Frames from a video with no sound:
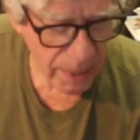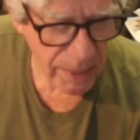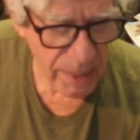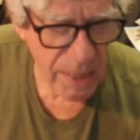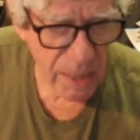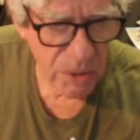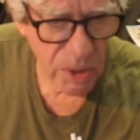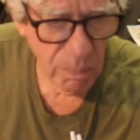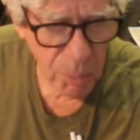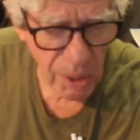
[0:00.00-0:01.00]
it is,
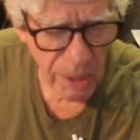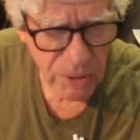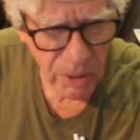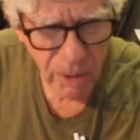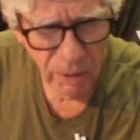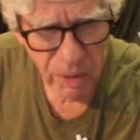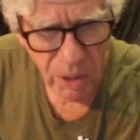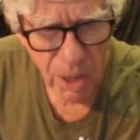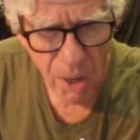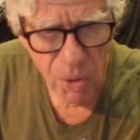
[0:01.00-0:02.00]
plus the
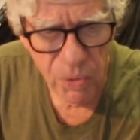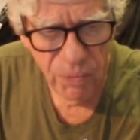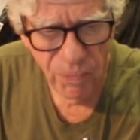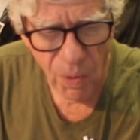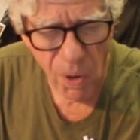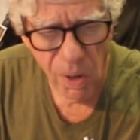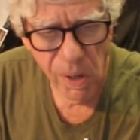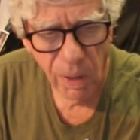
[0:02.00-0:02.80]
code for